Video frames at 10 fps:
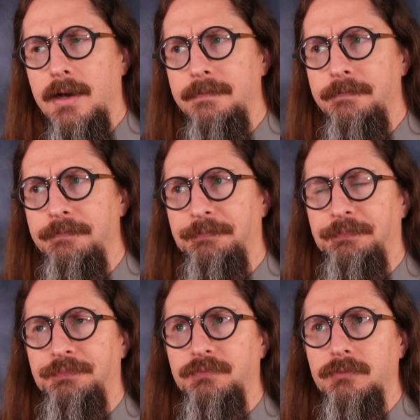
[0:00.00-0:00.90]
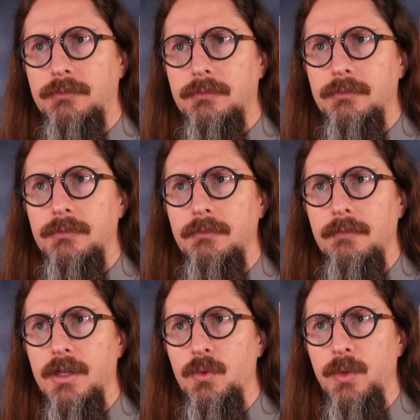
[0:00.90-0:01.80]
um,
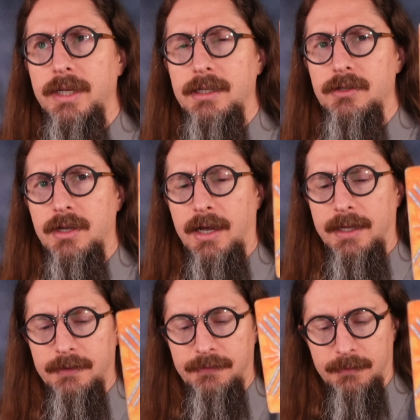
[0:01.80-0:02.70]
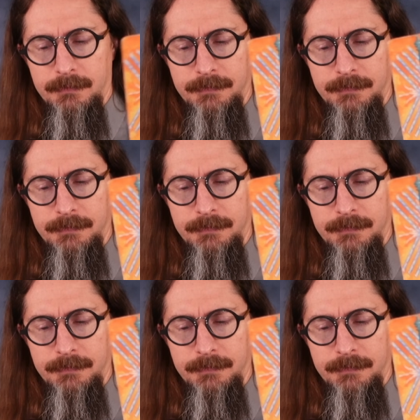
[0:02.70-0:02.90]
we need to kind of